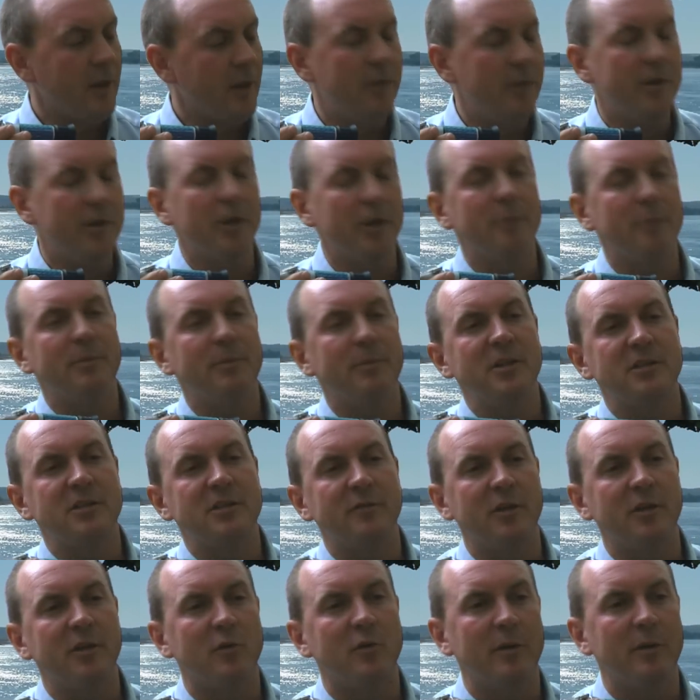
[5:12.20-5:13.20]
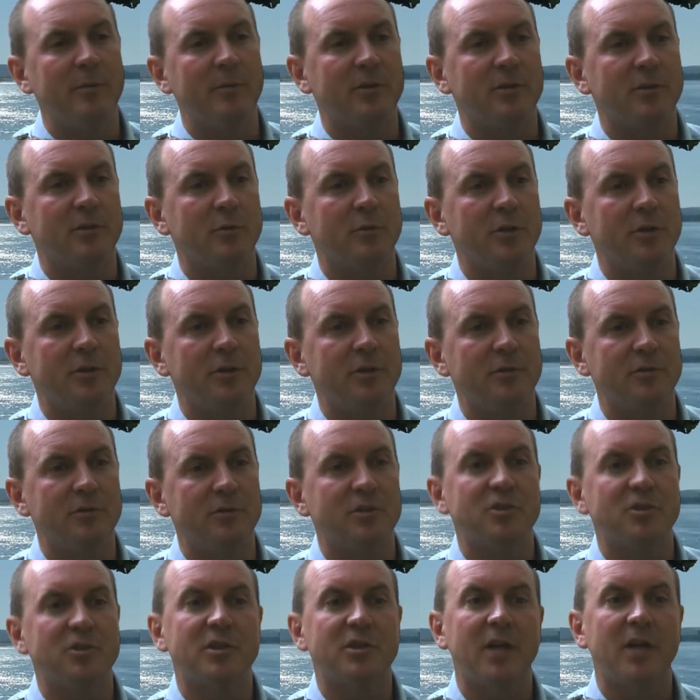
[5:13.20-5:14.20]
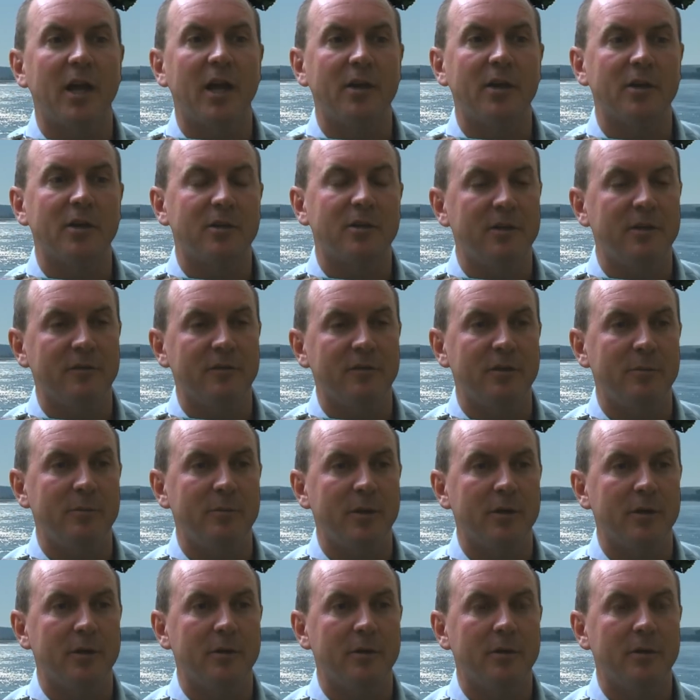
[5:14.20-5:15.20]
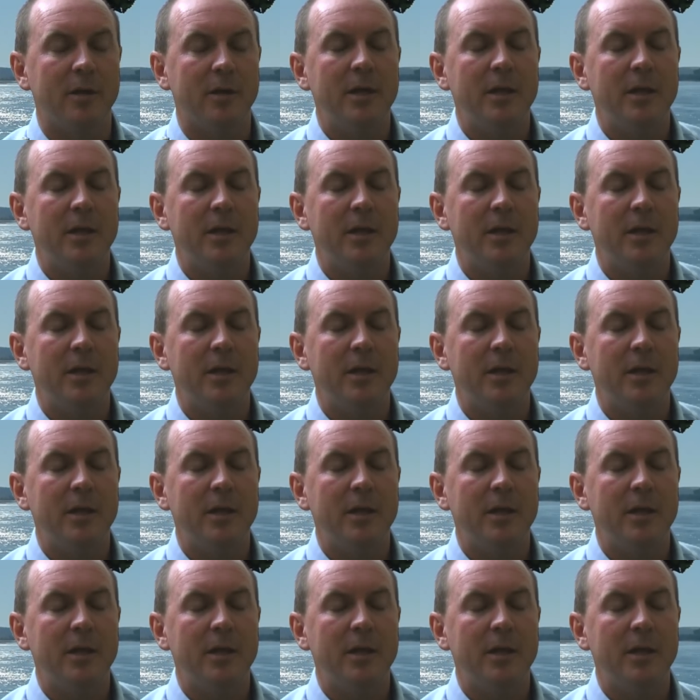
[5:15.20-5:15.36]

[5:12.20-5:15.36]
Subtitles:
The other piece of equipment that we use is a conductivity meter.